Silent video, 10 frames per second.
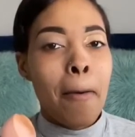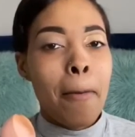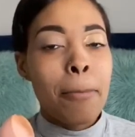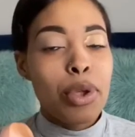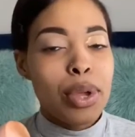
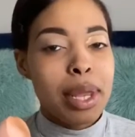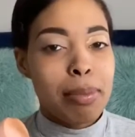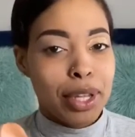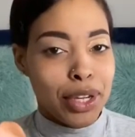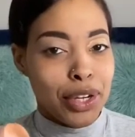beauty
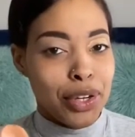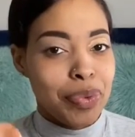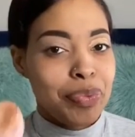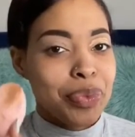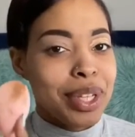blender
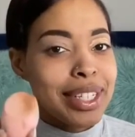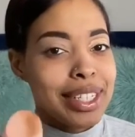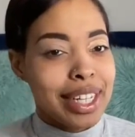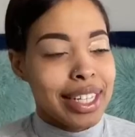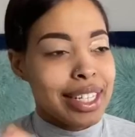
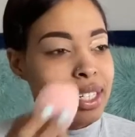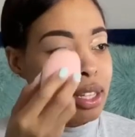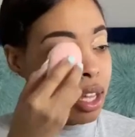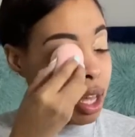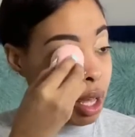just
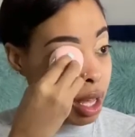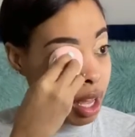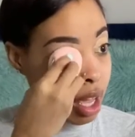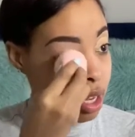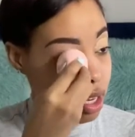
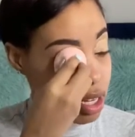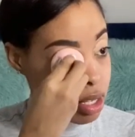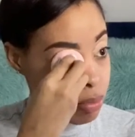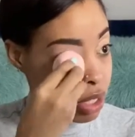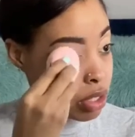kind of just
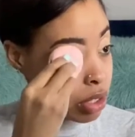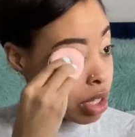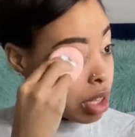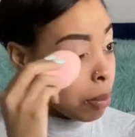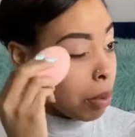makes sure
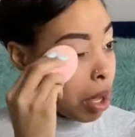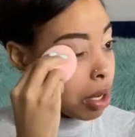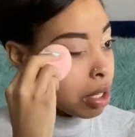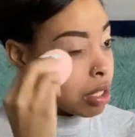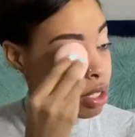that the
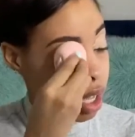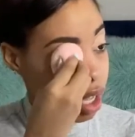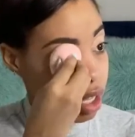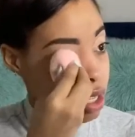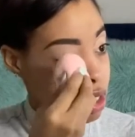product is
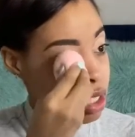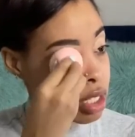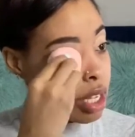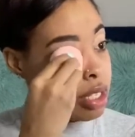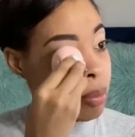like, it just
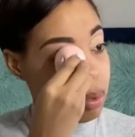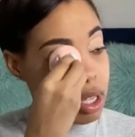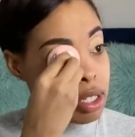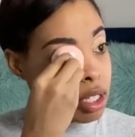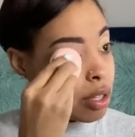stays in
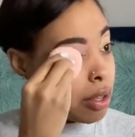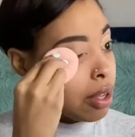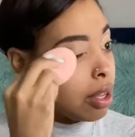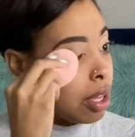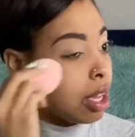place,
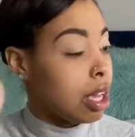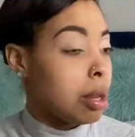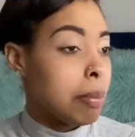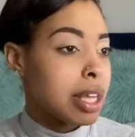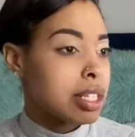and it
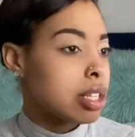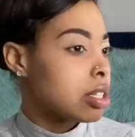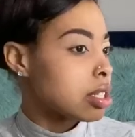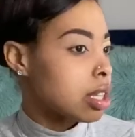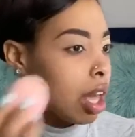makes it
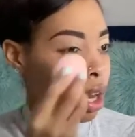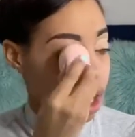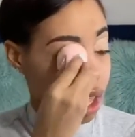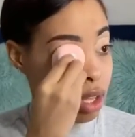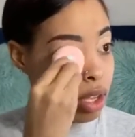look kind of
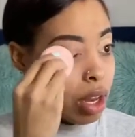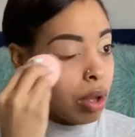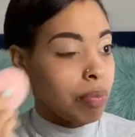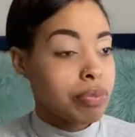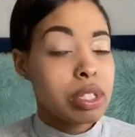like, you
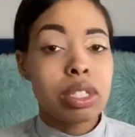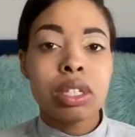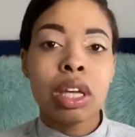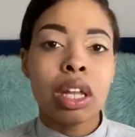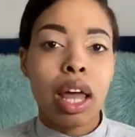know,
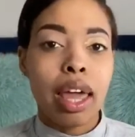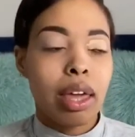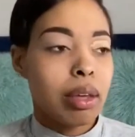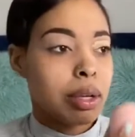skin like.